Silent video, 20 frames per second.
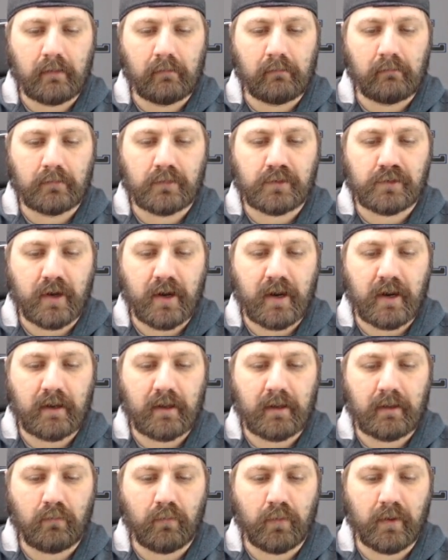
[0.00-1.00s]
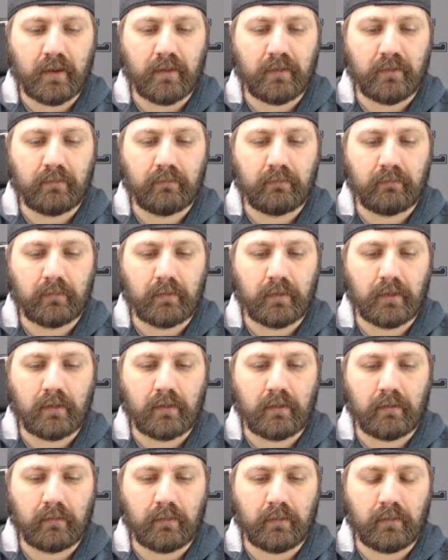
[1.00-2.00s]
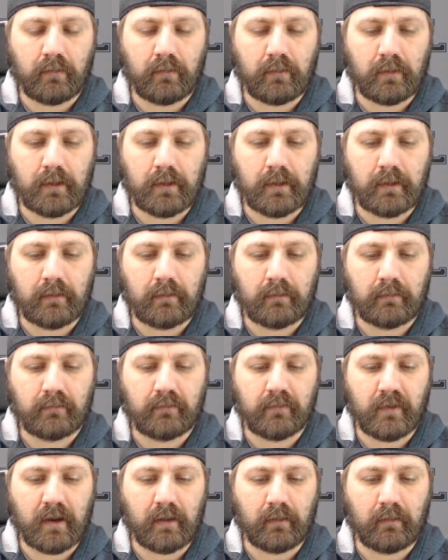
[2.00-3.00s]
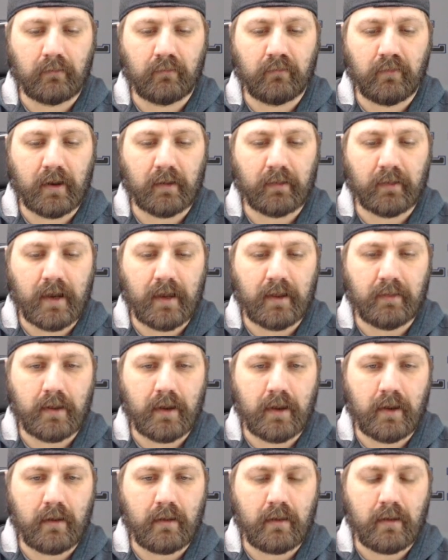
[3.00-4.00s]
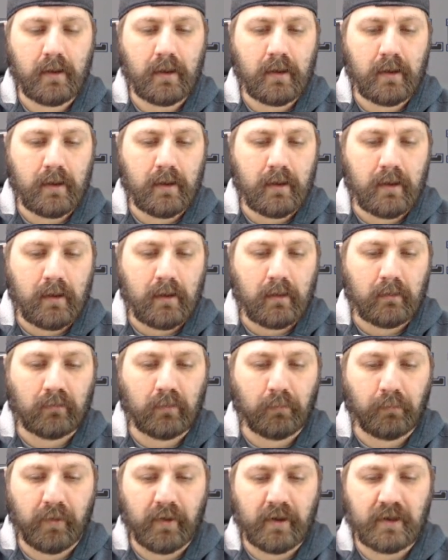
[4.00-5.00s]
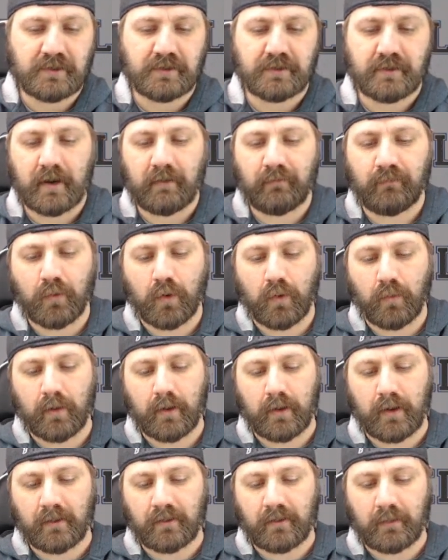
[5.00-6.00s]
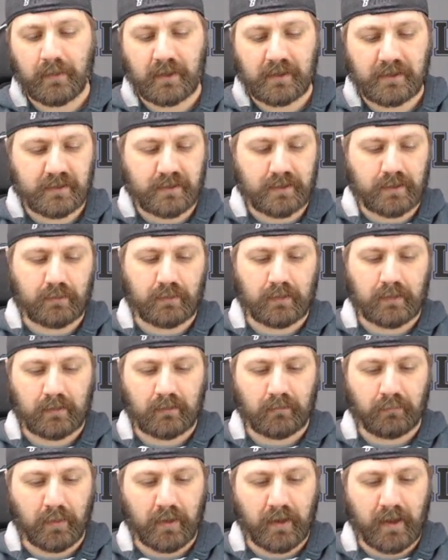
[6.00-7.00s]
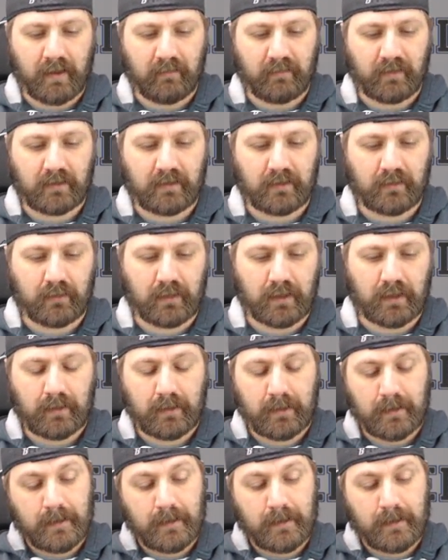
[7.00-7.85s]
stranded with, you know, a little drain line there. So pretty straightforward, nothing much to it. It's pretty heavy duty.